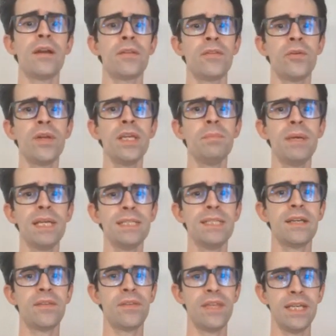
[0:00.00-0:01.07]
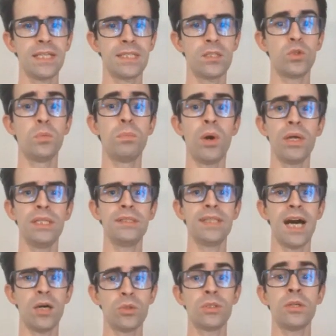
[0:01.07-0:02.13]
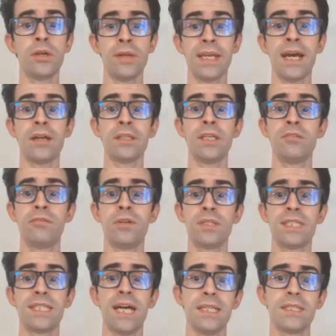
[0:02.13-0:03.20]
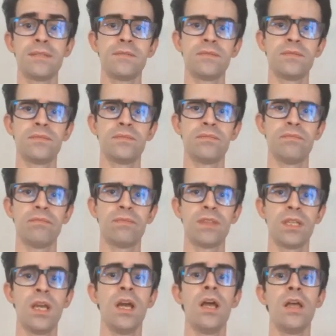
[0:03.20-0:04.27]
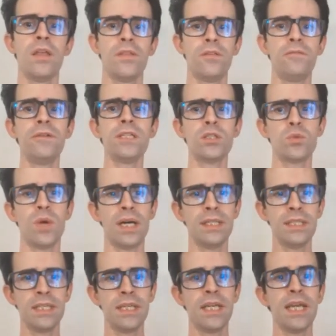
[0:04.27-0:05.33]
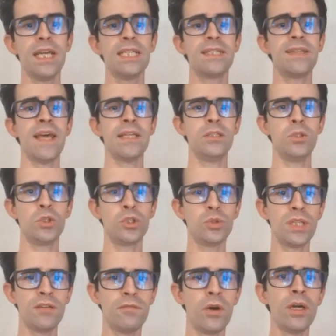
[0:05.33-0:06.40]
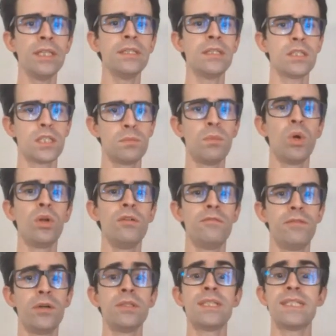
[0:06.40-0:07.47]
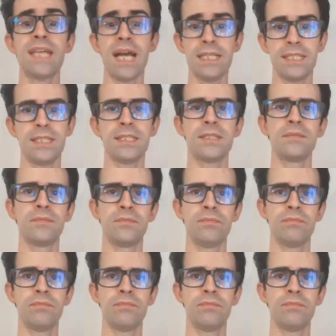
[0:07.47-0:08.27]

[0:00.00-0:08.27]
are three basic things to point out regarding font size. The first one is that you should avoid small font sizes.